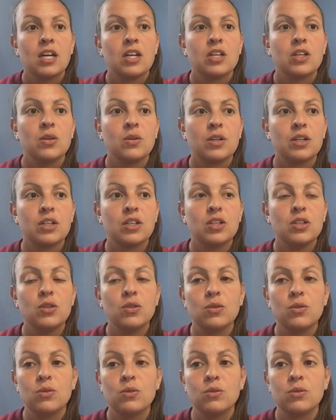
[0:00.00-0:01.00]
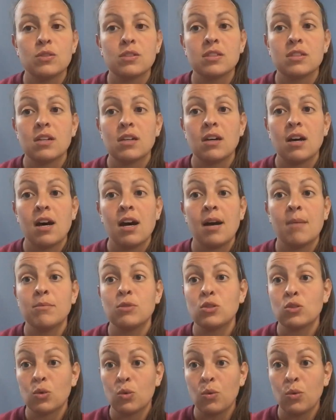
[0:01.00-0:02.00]
You could use
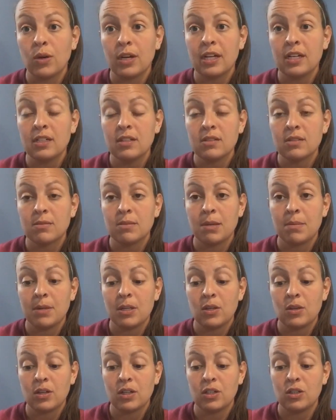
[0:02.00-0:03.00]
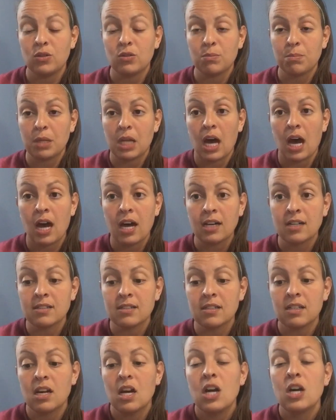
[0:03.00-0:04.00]
toys, maybe you could use
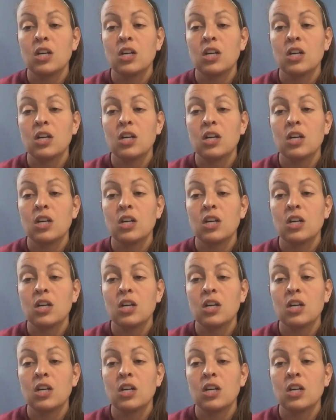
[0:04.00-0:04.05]
blocks.